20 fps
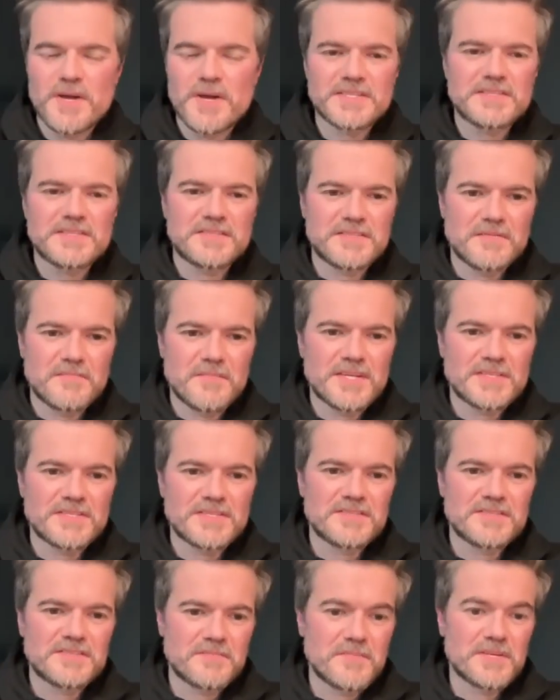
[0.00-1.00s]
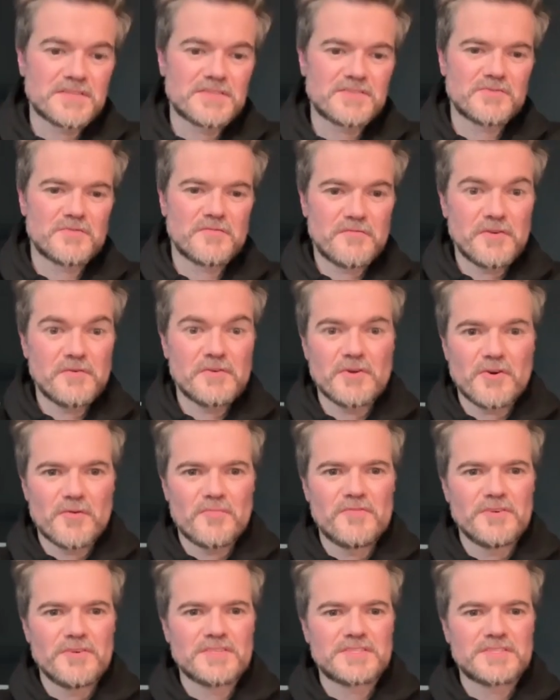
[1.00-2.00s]
masses and masses and masses of very
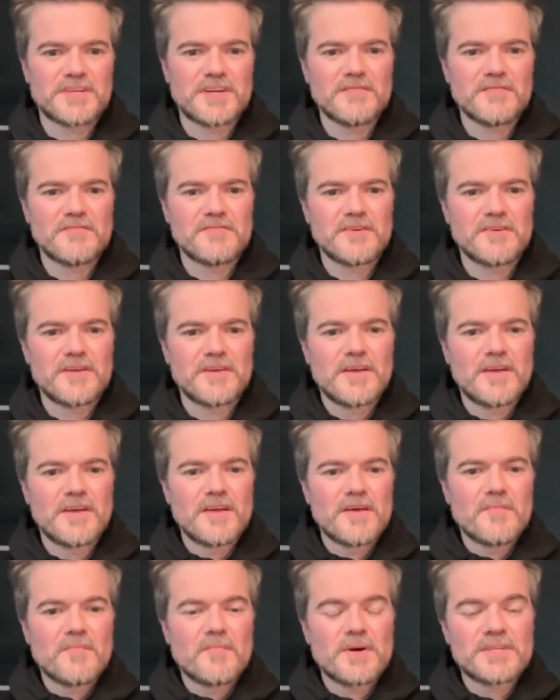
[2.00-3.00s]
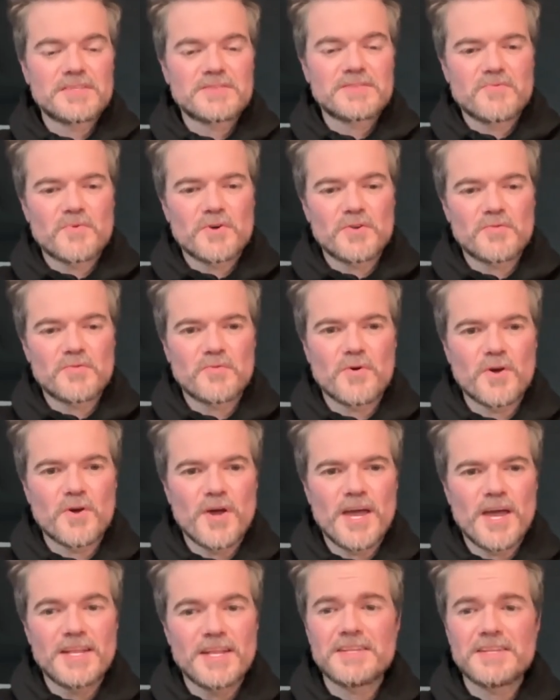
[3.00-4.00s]
obvious stuff. But
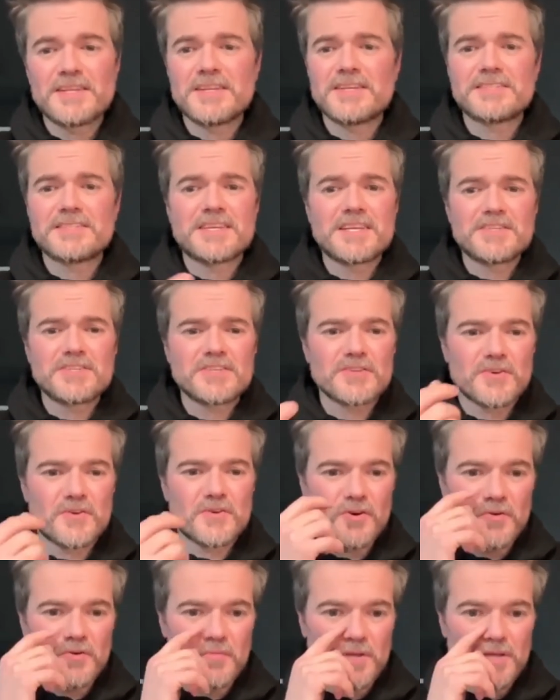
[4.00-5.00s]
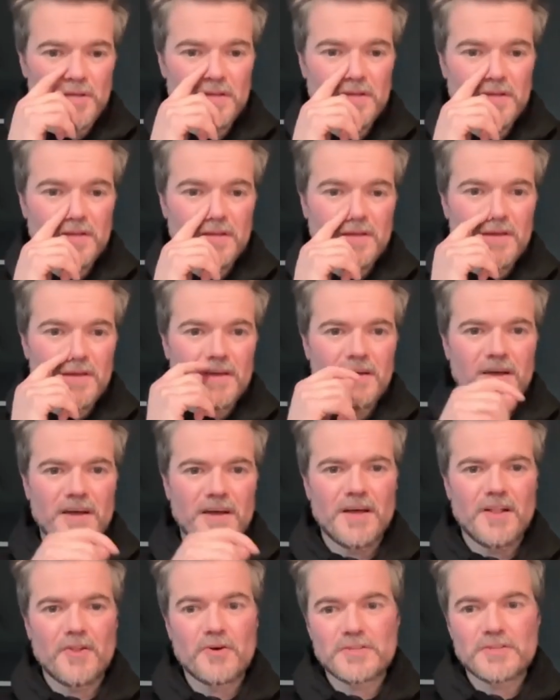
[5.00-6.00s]
and in an attention economy,
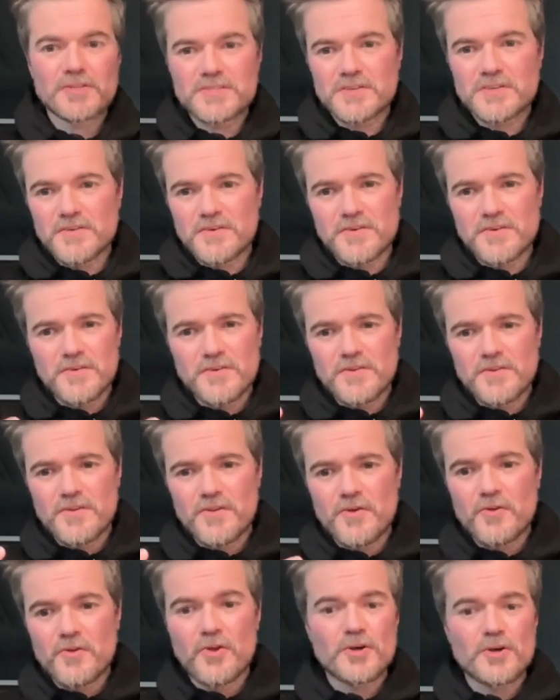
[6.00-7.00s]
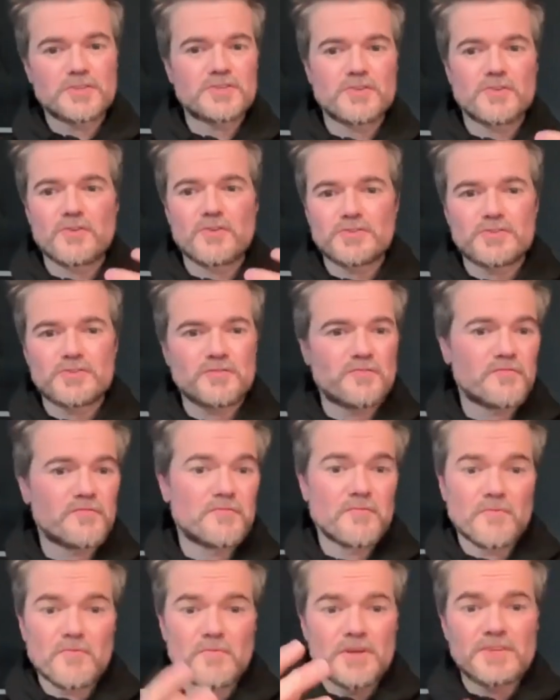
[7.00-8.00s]
lots and lots of,
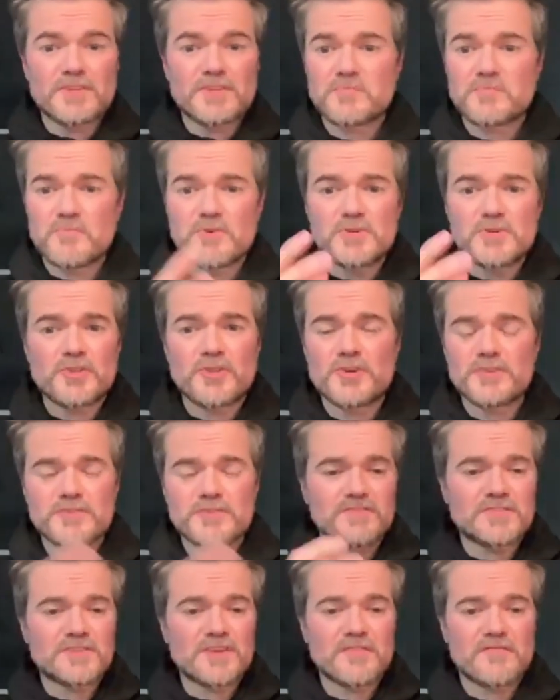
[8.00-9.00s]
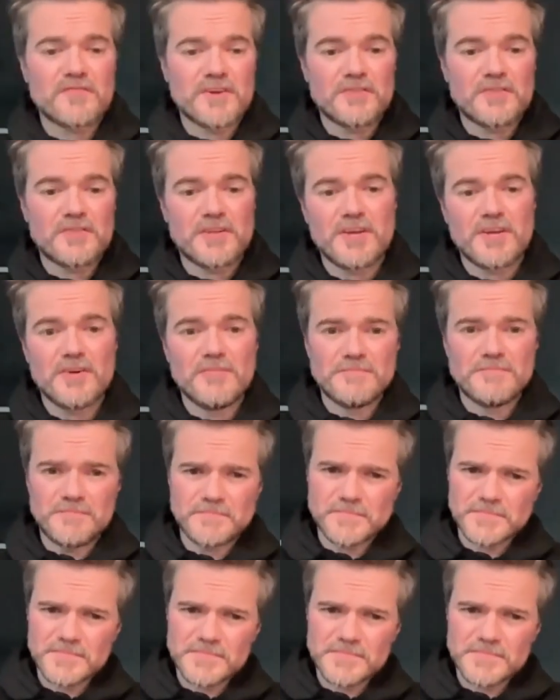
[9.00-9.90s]
we can just push loads of stuff out there,